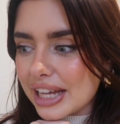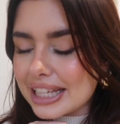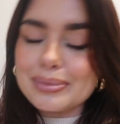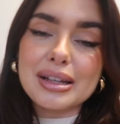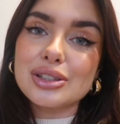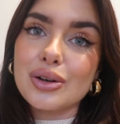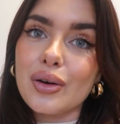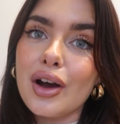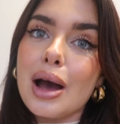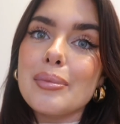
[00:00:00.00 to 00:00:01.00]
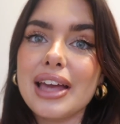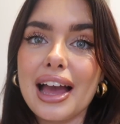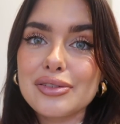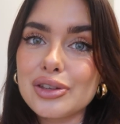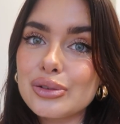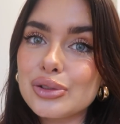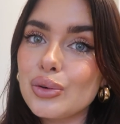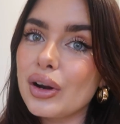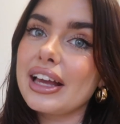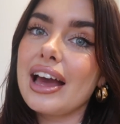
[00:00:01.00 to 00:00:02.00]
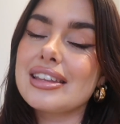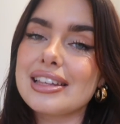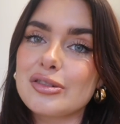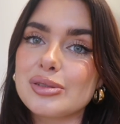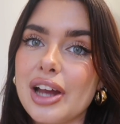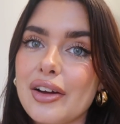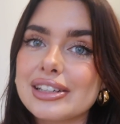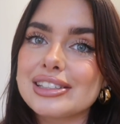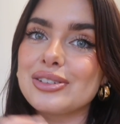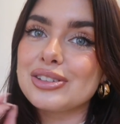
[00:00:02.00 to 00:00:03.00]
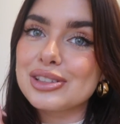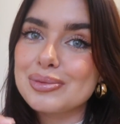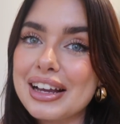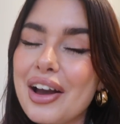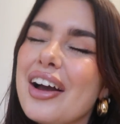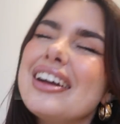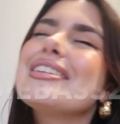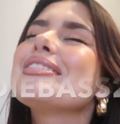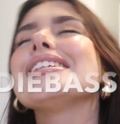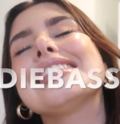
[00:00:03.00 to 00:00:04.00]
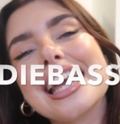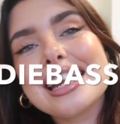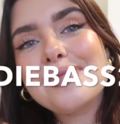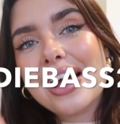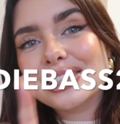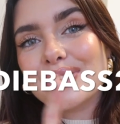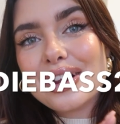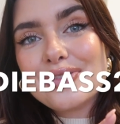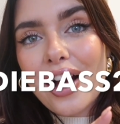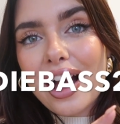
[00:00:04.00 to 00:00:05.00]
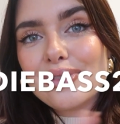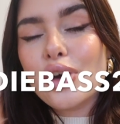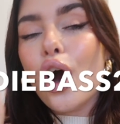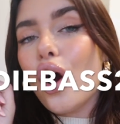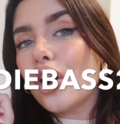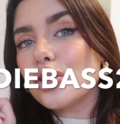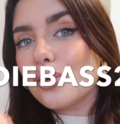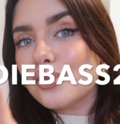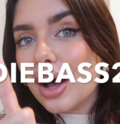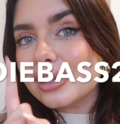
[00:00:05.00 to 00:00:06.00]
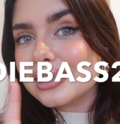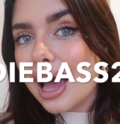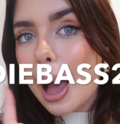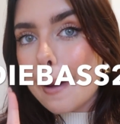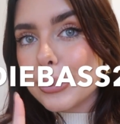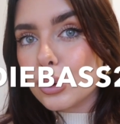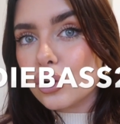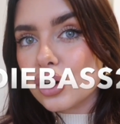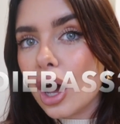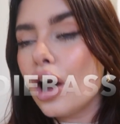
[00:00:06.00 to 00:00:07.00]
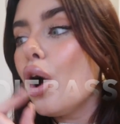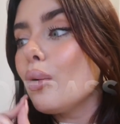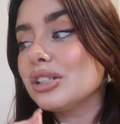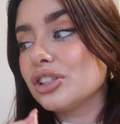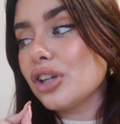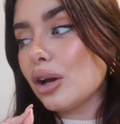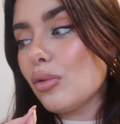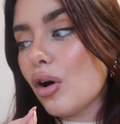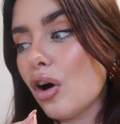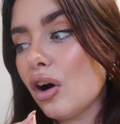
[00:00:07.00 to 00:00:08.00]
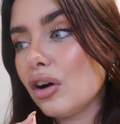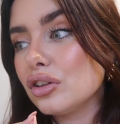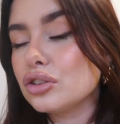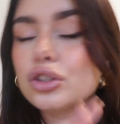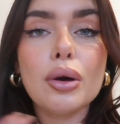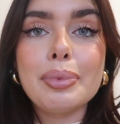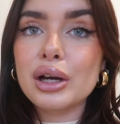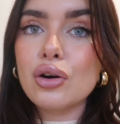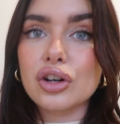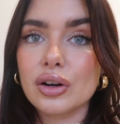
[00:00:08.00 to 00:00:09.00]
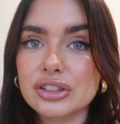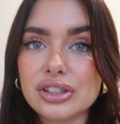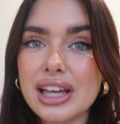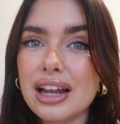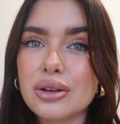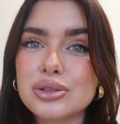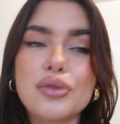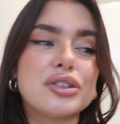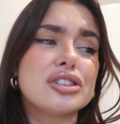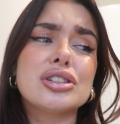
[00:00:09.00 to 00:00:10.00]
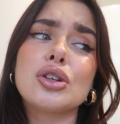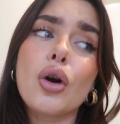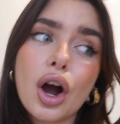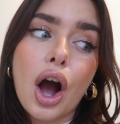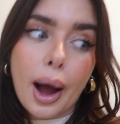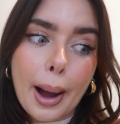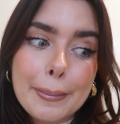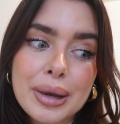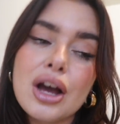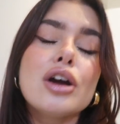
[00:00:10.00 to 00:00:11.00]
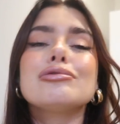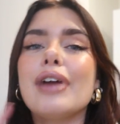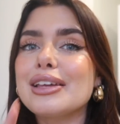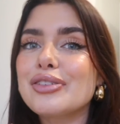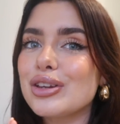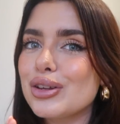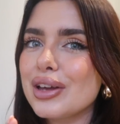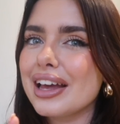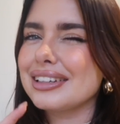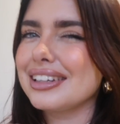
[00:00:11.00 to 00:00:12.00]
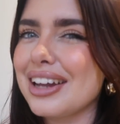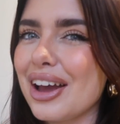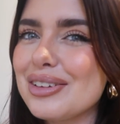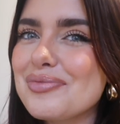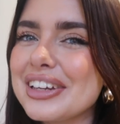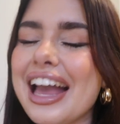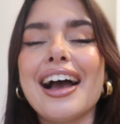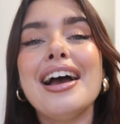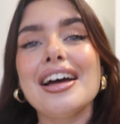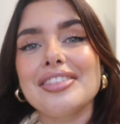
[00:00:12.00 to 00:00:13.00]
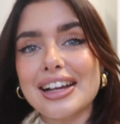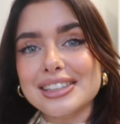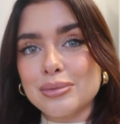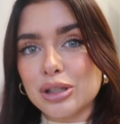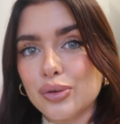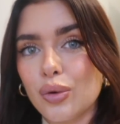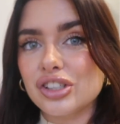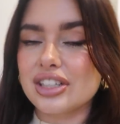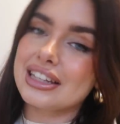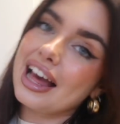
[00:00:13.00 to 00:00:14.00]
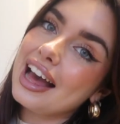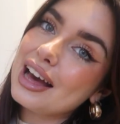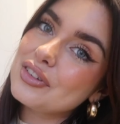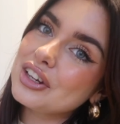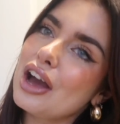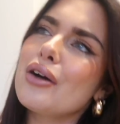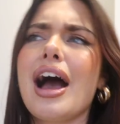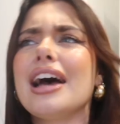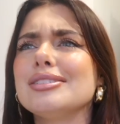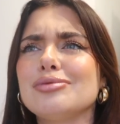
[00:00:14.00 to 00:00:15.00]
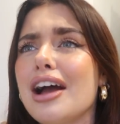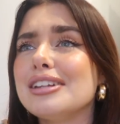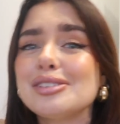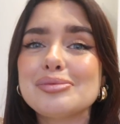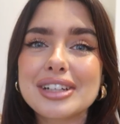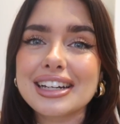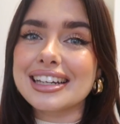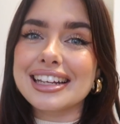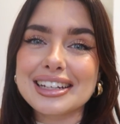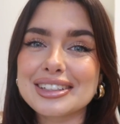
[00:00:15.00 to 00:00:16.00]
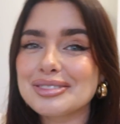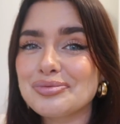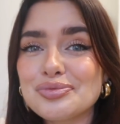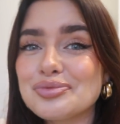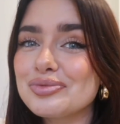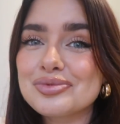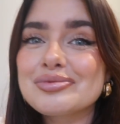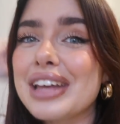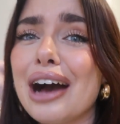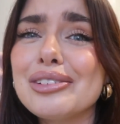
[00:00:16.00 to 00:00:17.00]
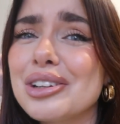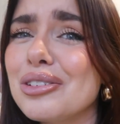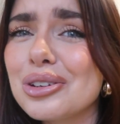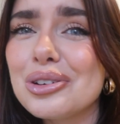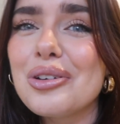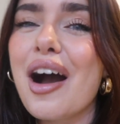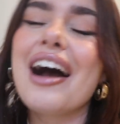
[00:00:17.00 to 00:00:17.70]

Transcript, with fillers: It's mental. But yeah, if you do want to get anything from Cherryz, you can use my code, which is Sadie Bass 25 on your first app order, which, you know what, do a big order and just get loads off and just stock up, ready for the new year, you know. But yeah, thanks so much for watching the hair video and random cleaning household haul,